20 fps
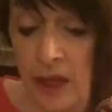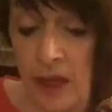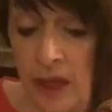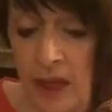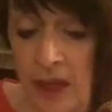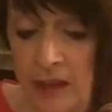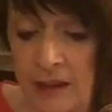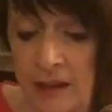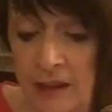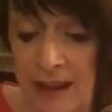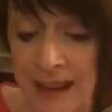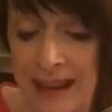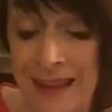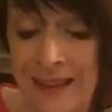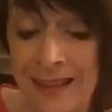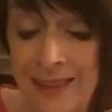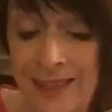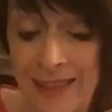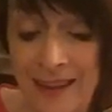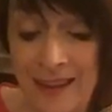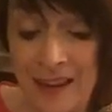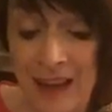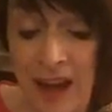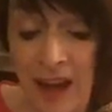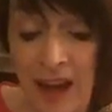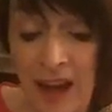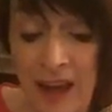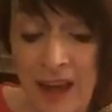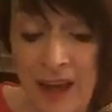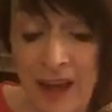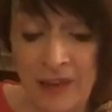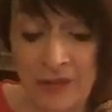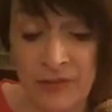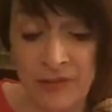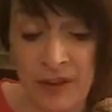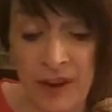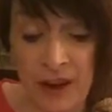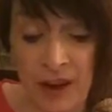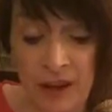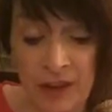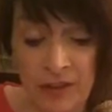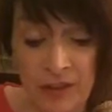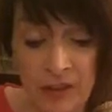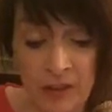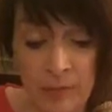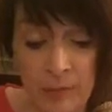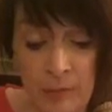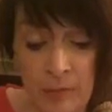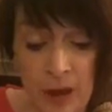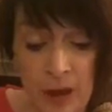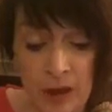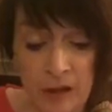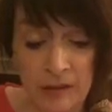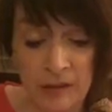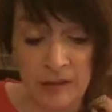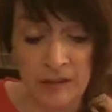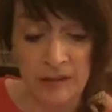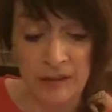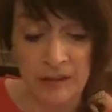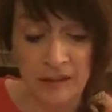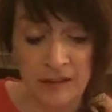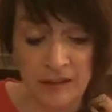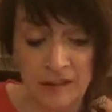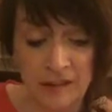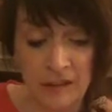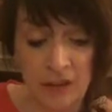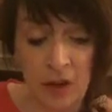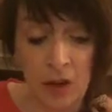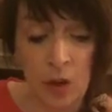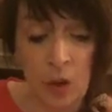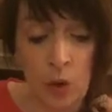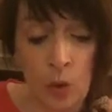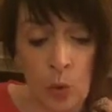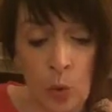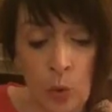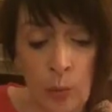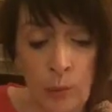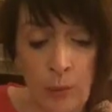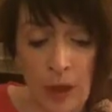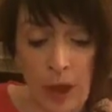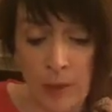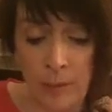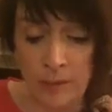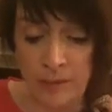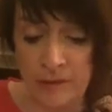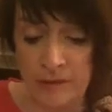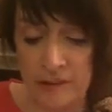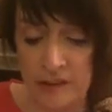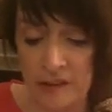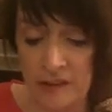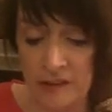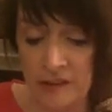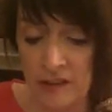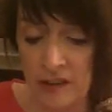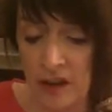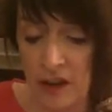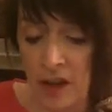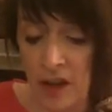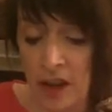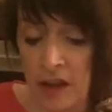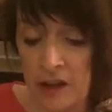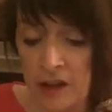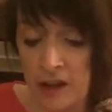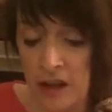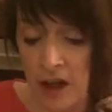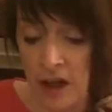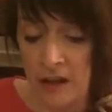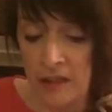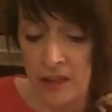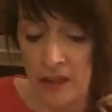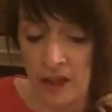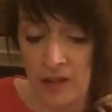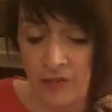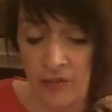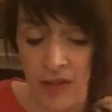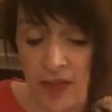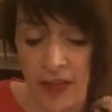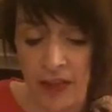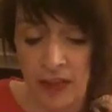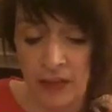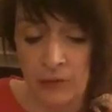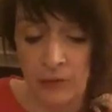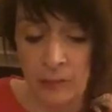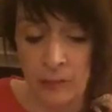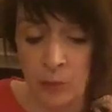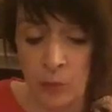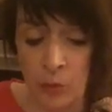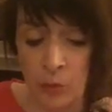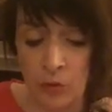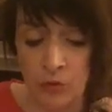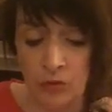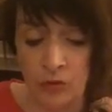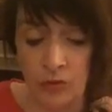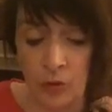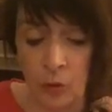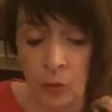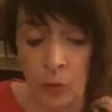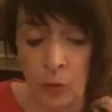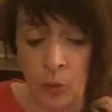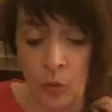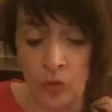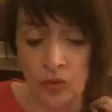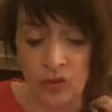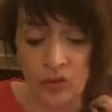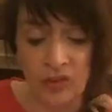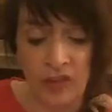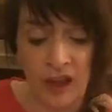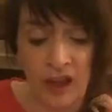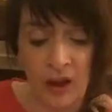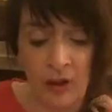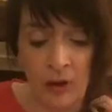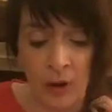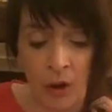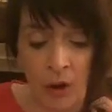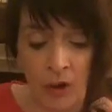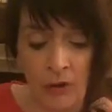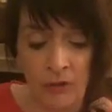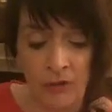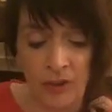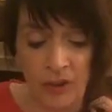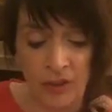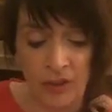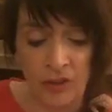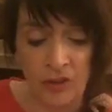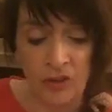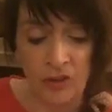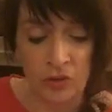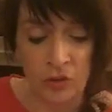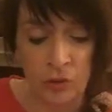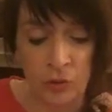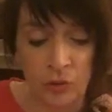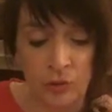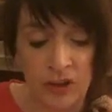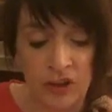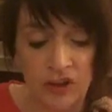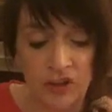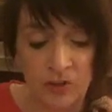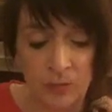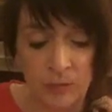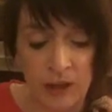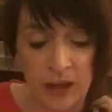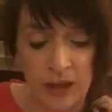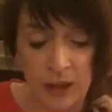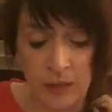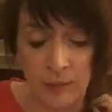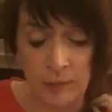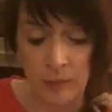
and in that I have neither commanded this nor purposed it, neither hath any report of aught thereof hitherto reached me,